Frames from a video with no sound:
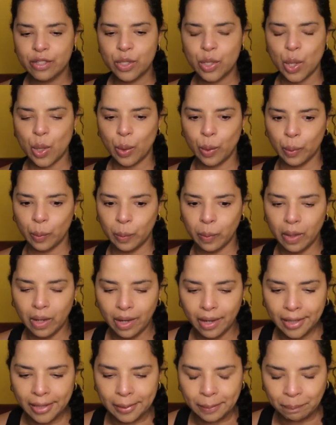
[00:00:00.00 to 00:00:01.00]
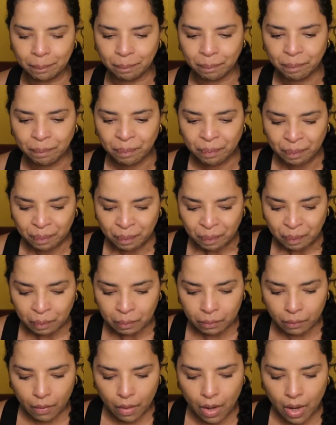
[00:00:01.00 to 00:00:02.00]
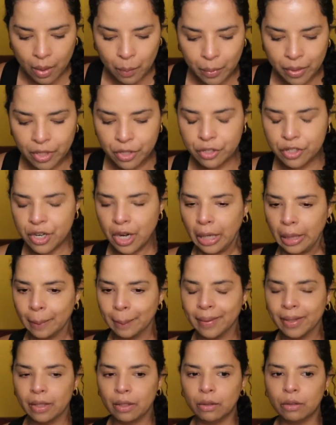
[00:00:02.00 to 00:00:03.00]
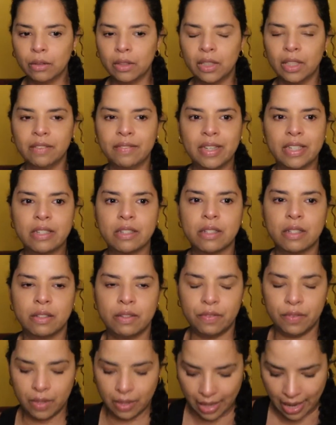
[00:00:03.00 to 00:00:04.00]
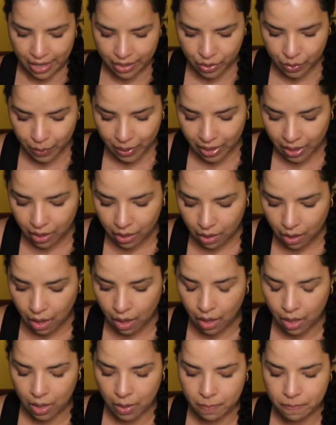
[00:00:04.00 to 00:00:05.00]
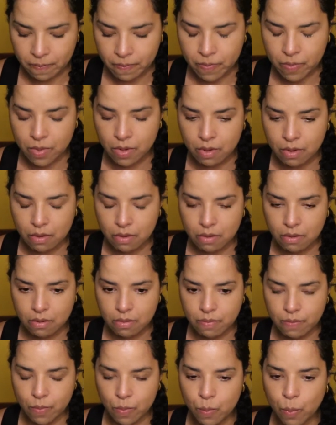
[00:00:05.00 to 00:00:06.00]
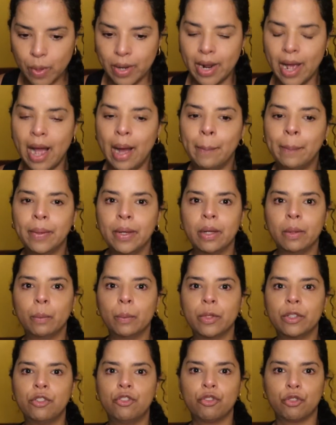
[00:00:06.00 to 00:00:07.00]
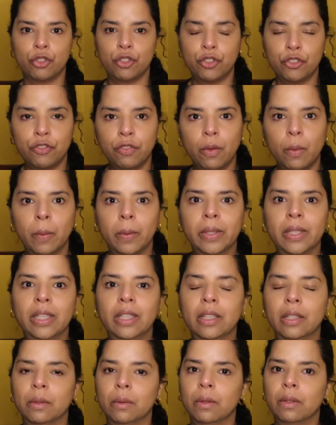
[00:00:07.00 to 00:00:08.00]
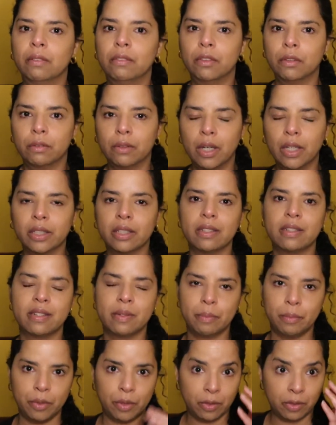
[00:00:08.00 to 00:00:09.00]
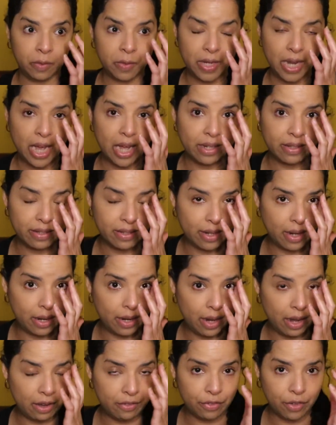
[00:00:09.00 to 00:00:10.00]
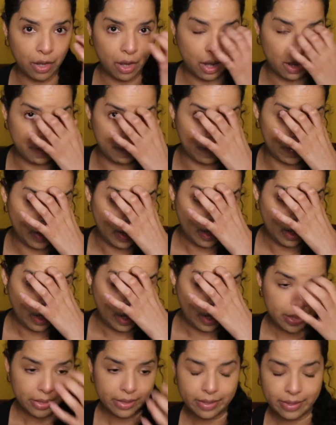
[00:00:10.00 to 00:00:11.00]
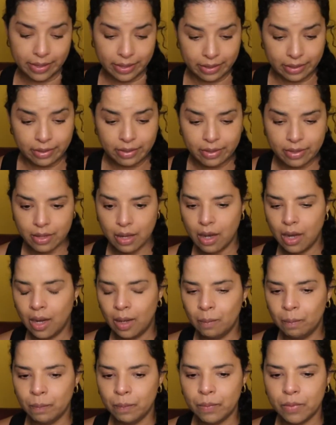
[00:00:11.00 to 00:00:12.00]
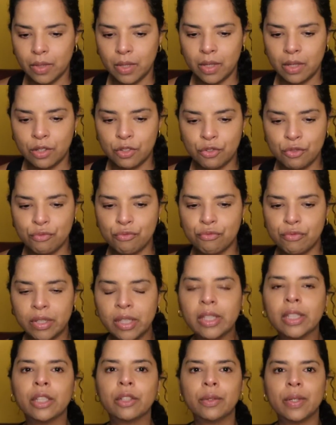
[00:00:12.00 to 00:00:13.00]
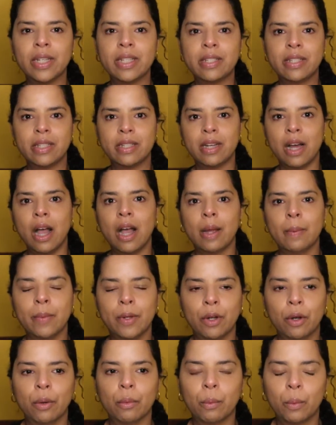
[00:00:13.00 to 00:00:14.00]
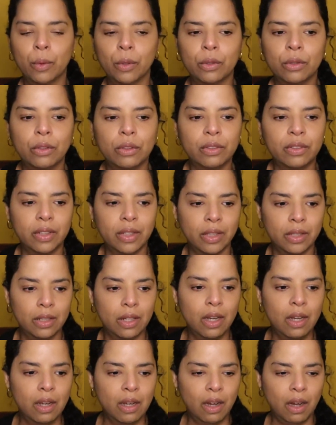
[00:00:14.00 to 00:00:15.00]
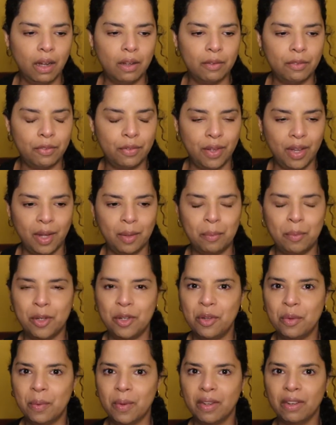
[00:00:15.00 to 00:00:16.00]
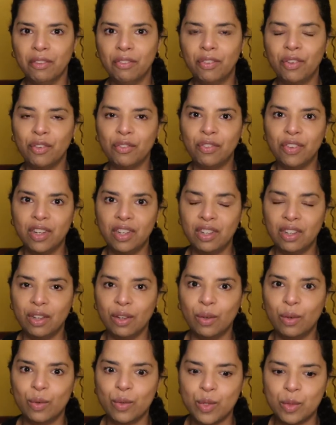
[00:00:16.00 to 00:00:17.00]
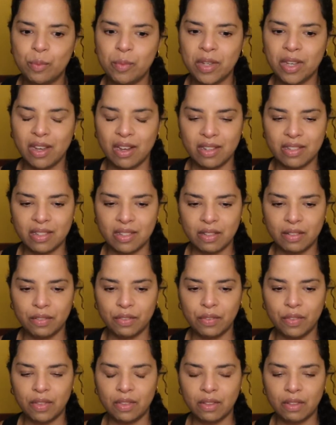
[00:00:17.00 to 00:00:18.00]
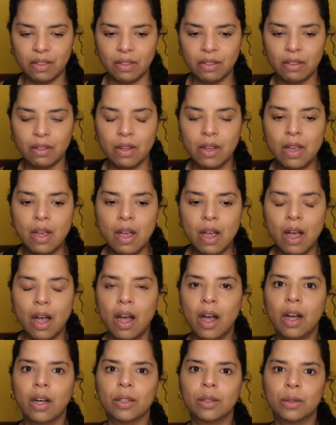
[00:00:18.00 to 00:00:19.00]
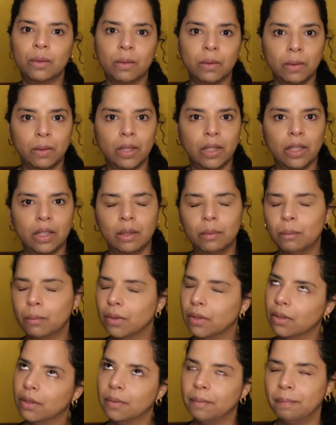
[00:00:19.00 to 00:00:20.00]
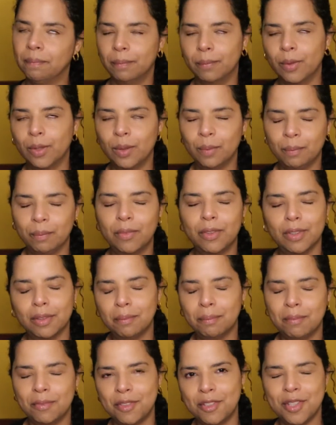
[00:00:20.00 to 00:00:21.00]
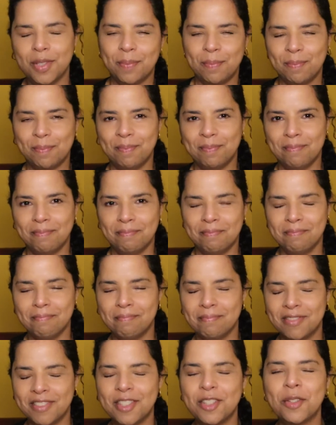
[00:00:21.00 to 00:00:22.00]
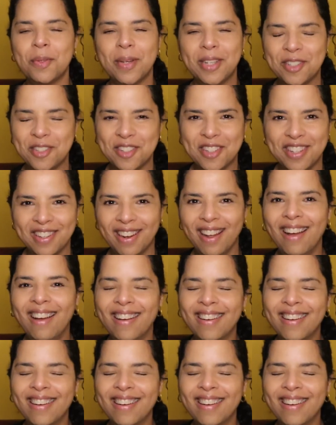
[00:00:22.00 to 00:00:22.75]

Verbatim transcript: So um, I wanted to talk about the events of the last week, um, what happened with George Floyd and all of the riots and protests that have come sins. Um, it is a really crazy time in our world. Um, I've had been doing a few videos because of the uh, corona, well, well the situation,